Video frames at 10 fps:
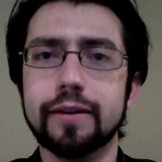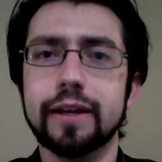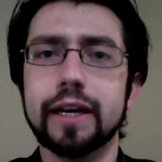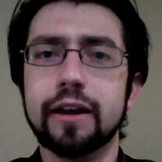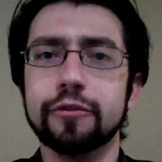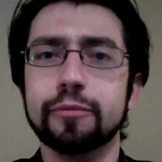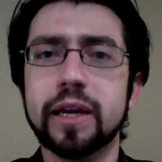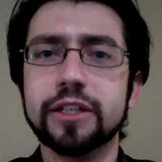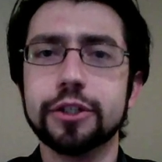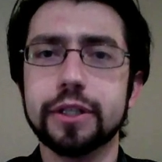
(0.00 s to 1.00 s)
and I've
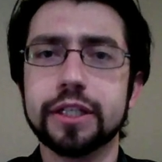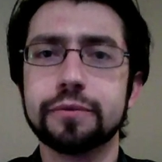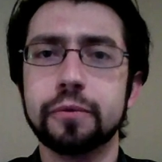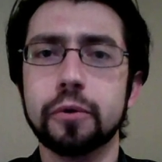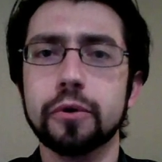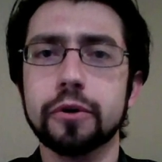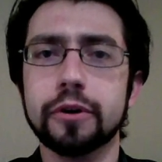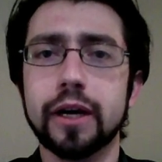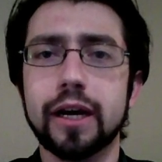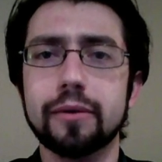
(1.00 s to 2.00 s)
mentioned this for
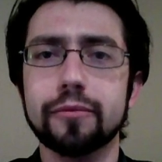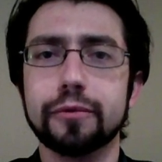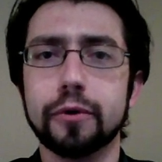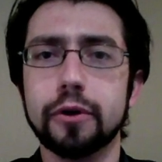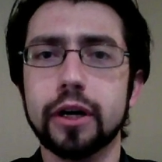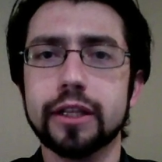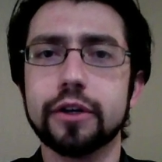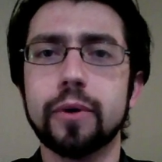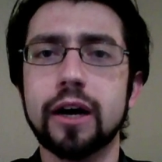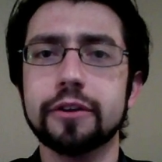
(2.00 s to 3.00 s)
a
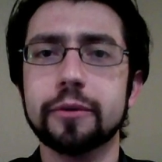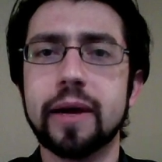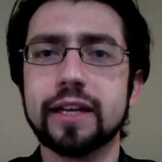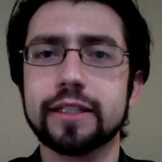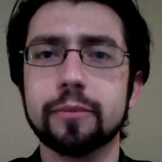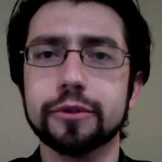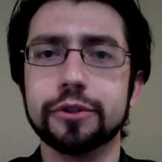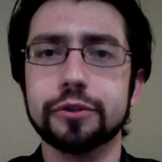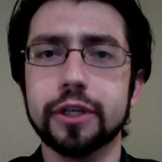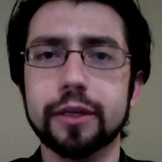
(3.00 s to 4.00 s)
little while in the past couple of
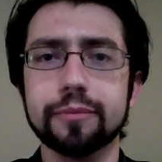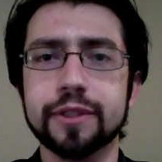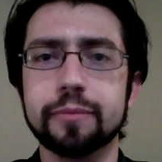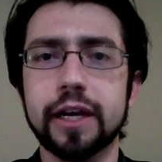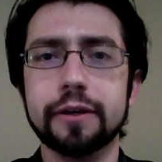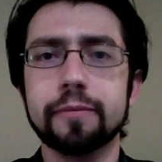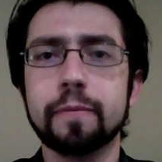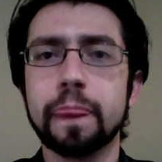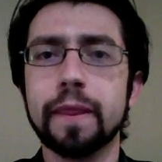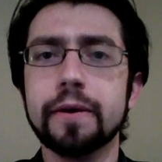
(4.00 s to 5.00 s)
streams, but
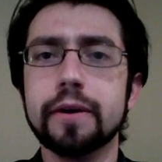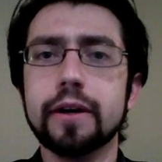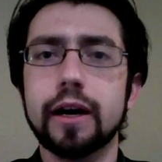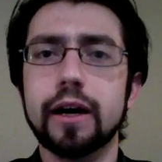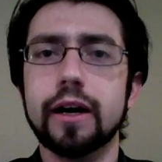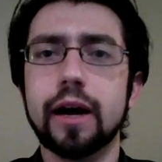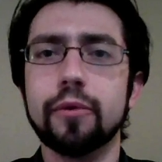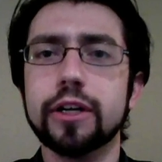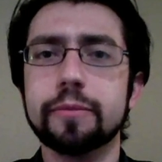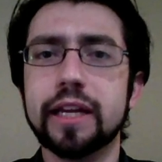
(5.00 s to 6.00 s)
I
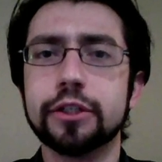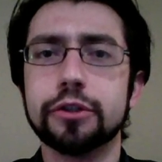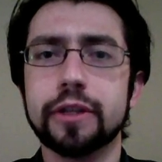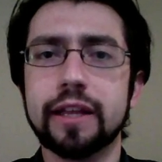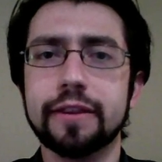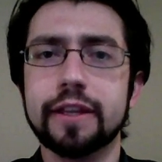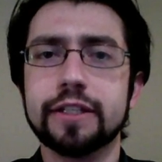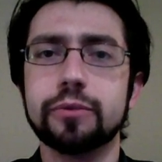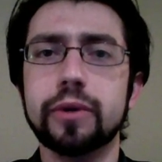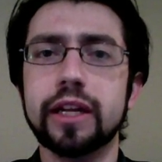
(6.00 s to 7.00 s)
wanted to make sure that
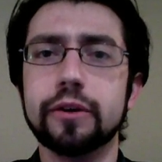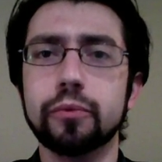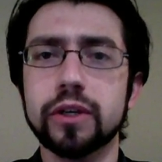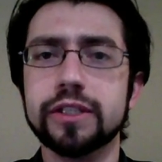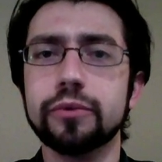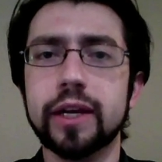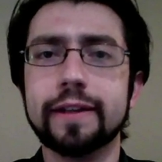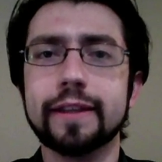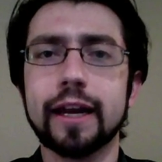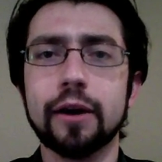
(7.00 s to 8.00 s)
this week was the
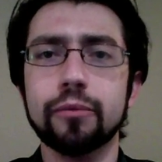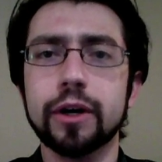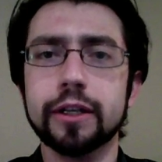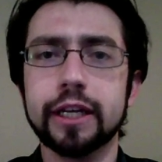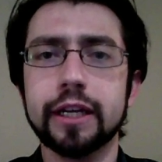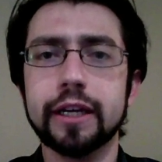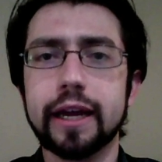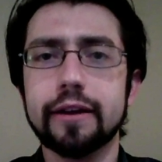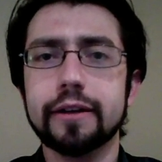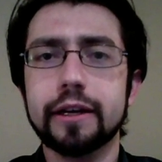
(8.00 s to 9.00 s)
week that I really
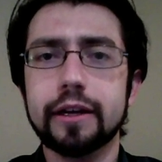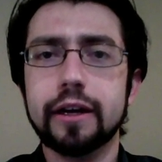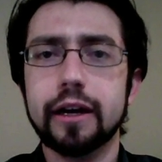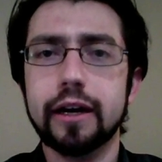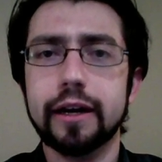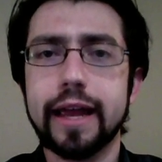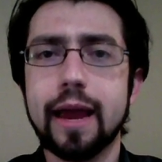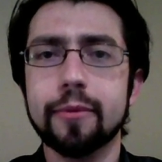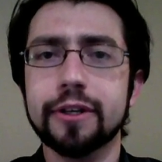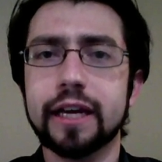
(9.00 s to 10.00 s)

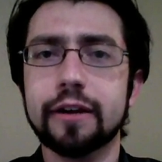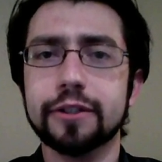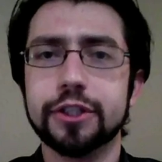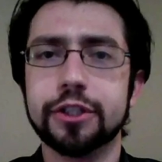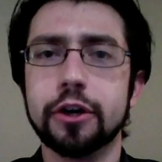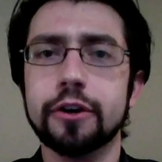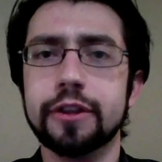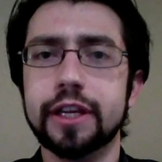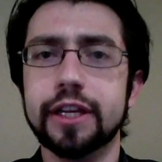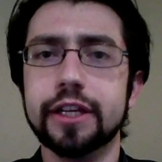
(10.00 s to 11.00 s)
hammered down to start
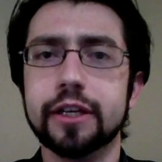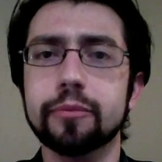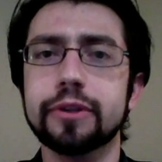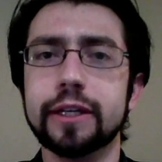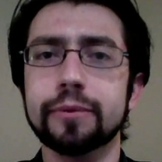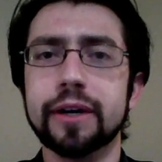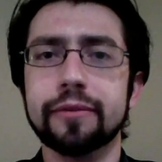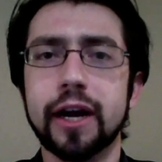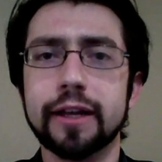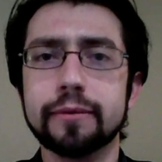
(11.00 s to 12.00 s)
the complete
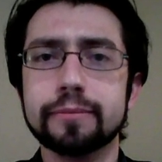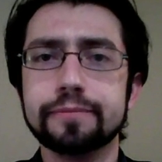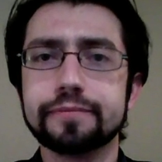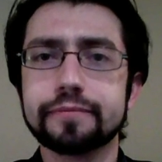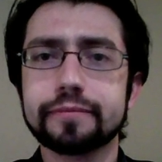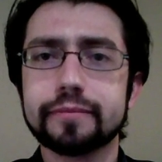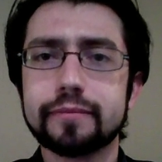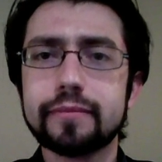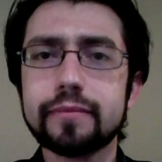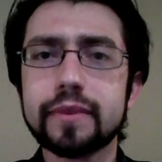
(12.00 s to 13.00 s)
rewrite.
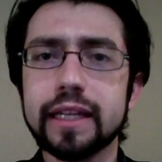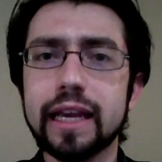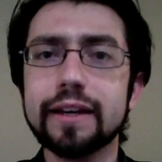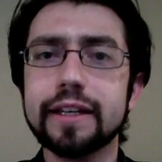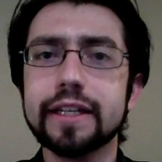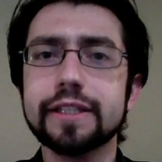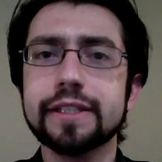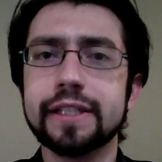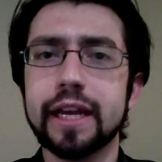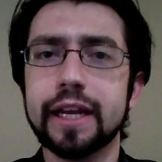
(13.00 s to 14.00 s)
And it
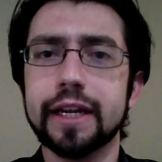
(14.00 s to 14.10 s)
is